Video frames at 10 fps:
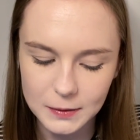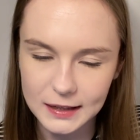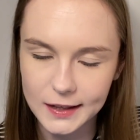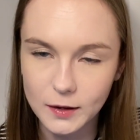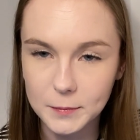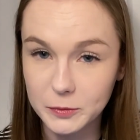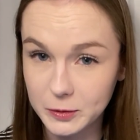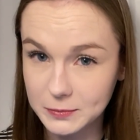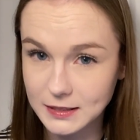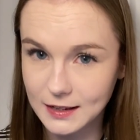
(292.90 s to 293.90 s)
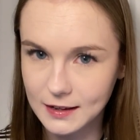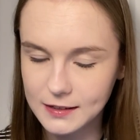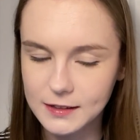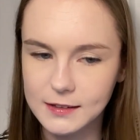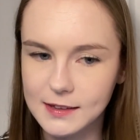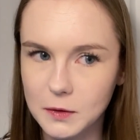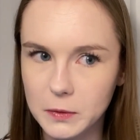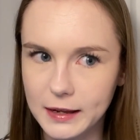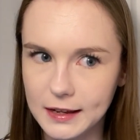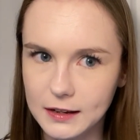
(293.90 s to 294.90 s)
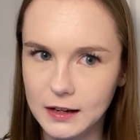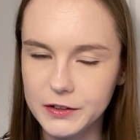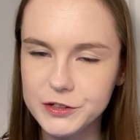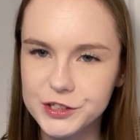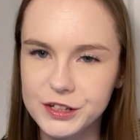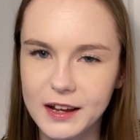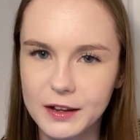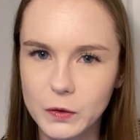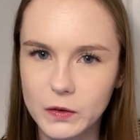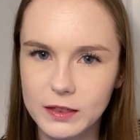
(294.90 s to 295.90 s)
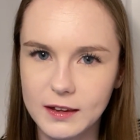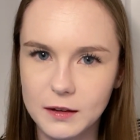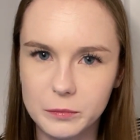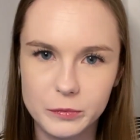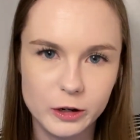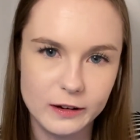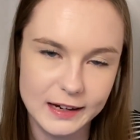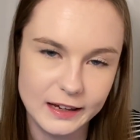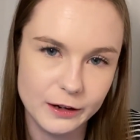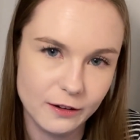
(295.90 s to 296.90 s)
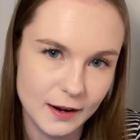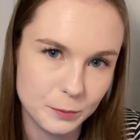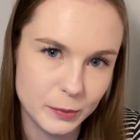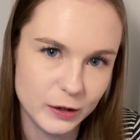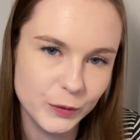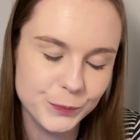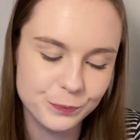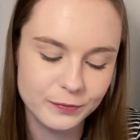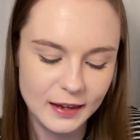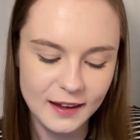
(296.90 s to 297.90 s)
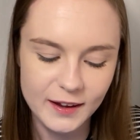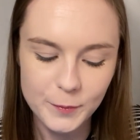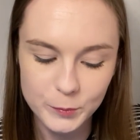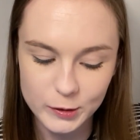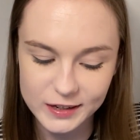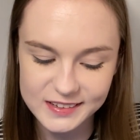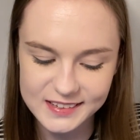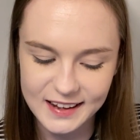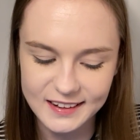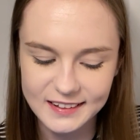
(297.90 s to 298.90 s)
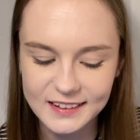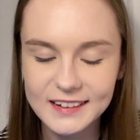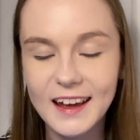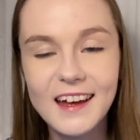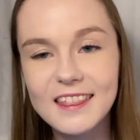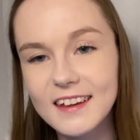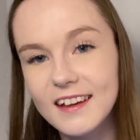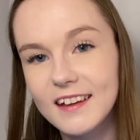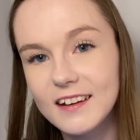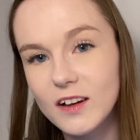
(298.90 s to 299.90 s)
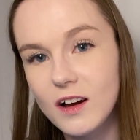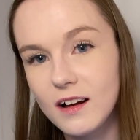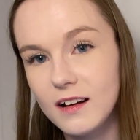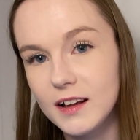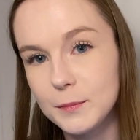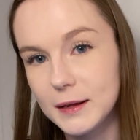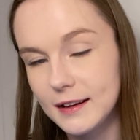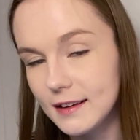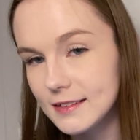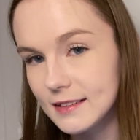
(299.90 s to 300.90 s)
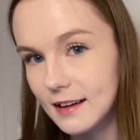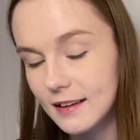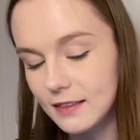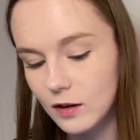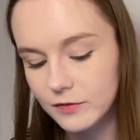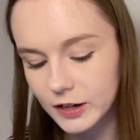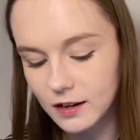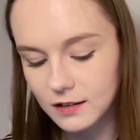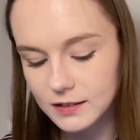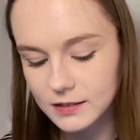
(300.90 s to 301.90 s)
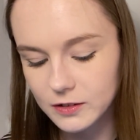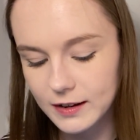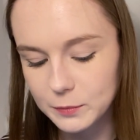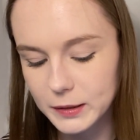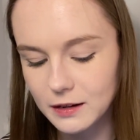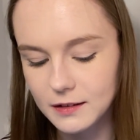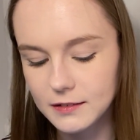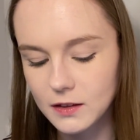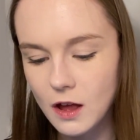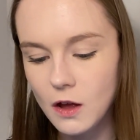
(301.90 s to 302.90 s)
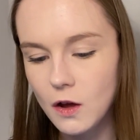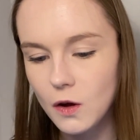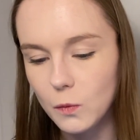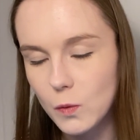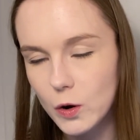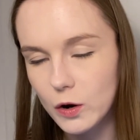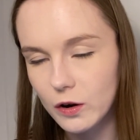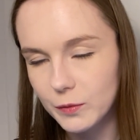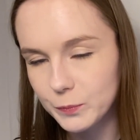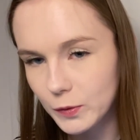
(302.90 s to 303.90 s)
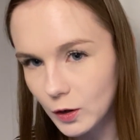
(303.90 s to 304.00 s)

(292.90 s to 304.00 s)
Well, on my mum's side, because they were English, I called them Granny and Grandpa. Pretty standard. And then on my dad's dad's side, the Afrikaans grandparents were